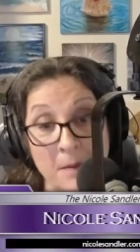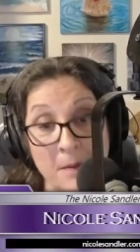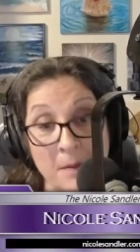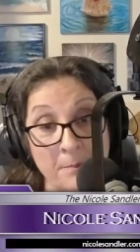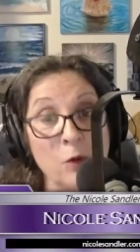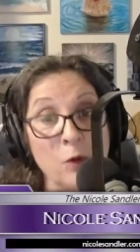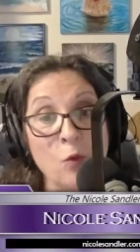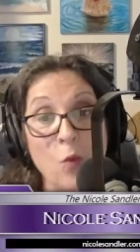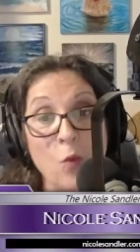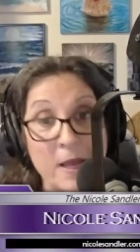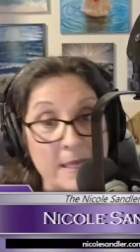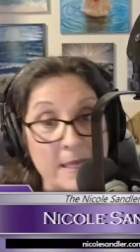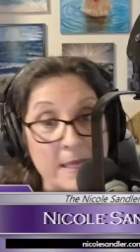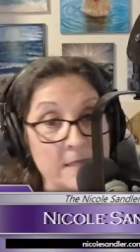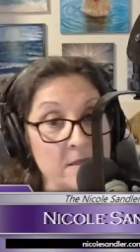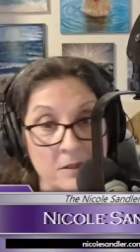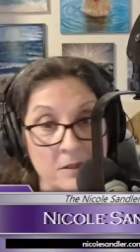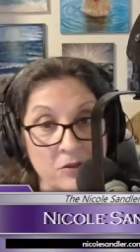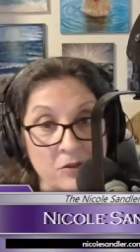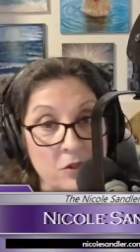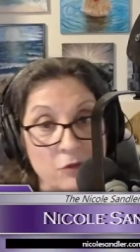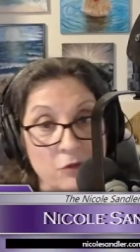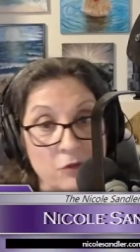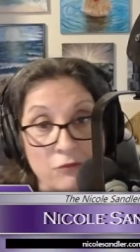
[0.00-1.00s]
dumping
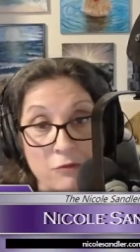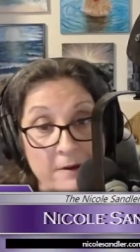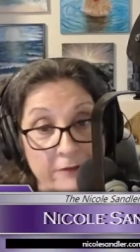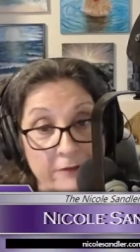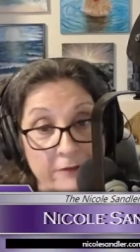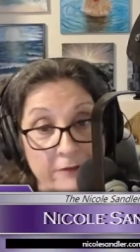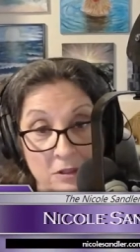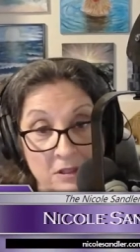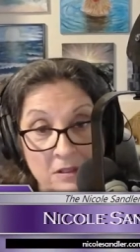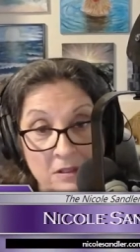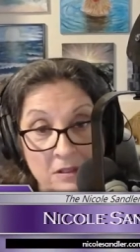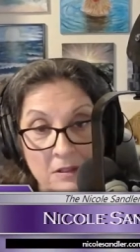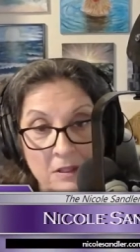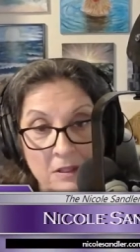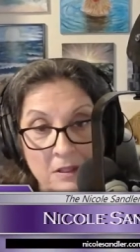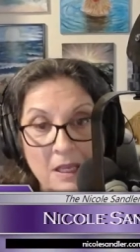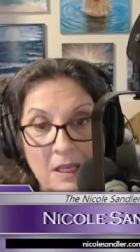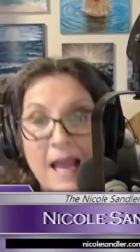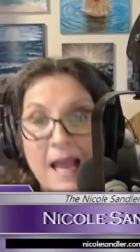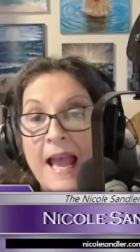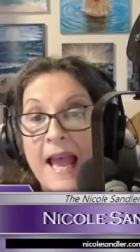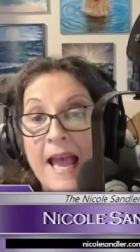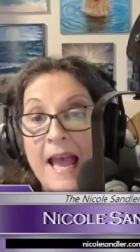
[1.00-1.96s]
waste into rivers